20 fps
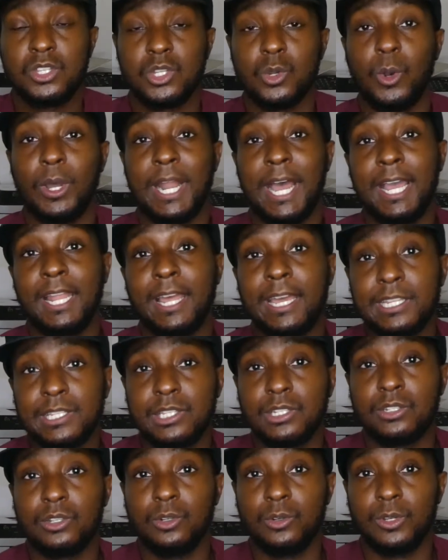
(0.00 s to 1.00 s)
So what I like
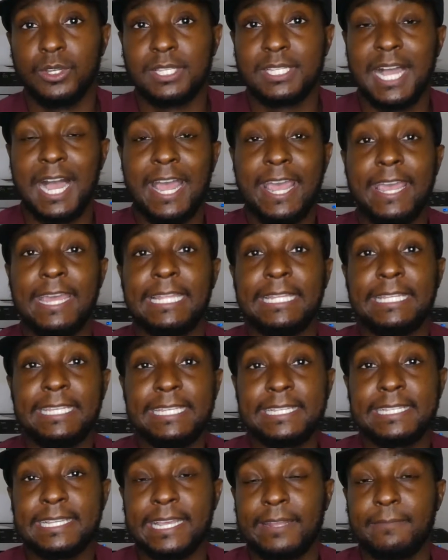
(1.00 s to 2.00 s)
to do is I at
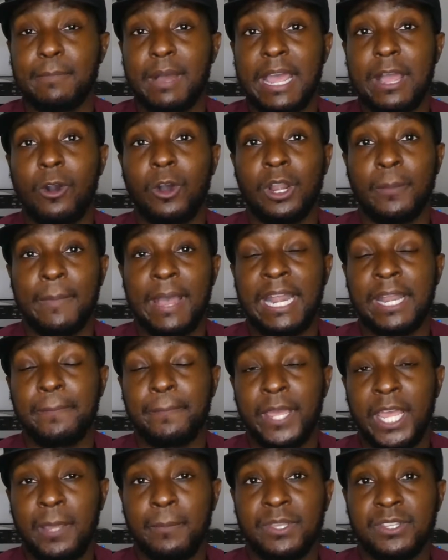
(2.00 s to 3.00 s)
least set my automatic
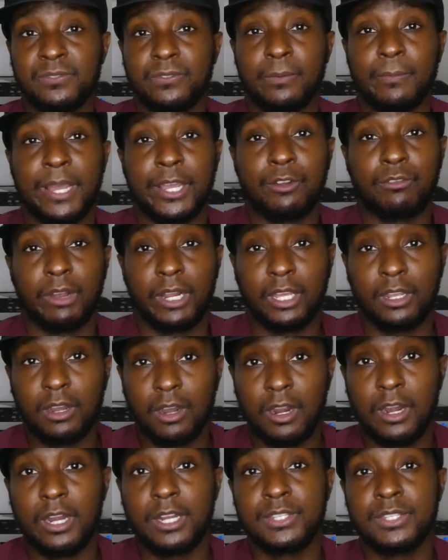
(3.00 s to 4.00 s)
payments for my credit
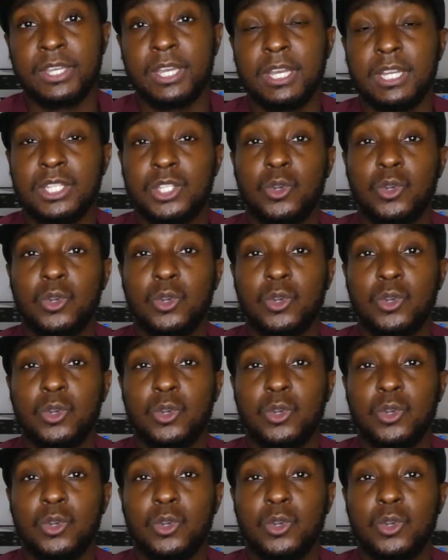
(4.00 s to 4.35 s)
cards